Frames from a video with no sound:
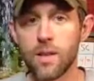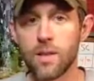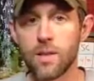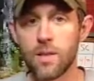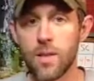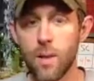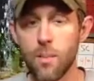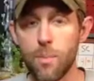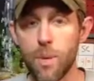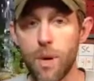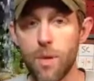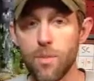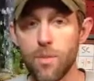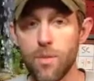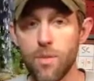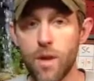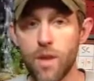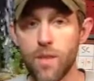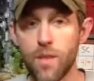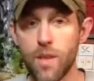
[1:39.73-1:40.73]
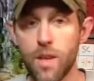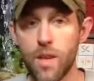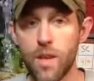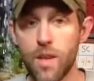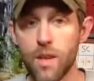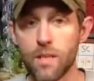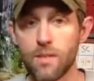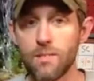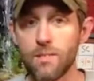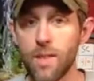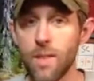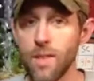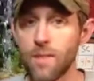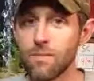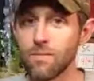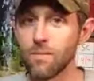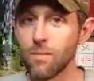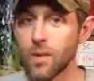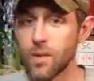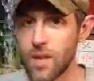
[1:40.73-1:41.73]
sump pump for everything, then
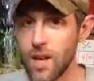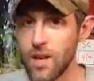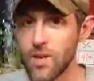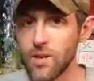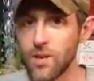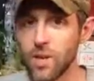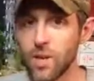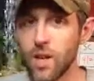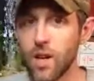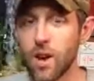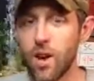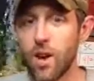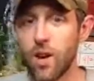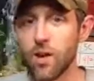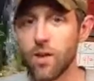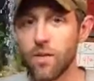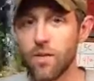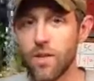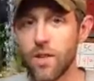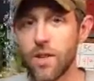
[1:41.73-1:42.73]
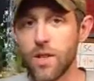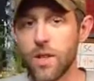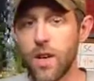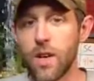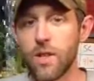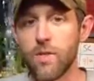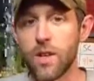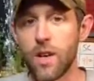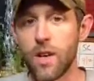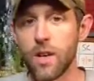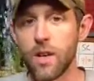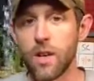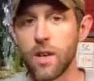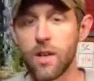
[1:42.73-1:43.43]
potentially all the fish have ick.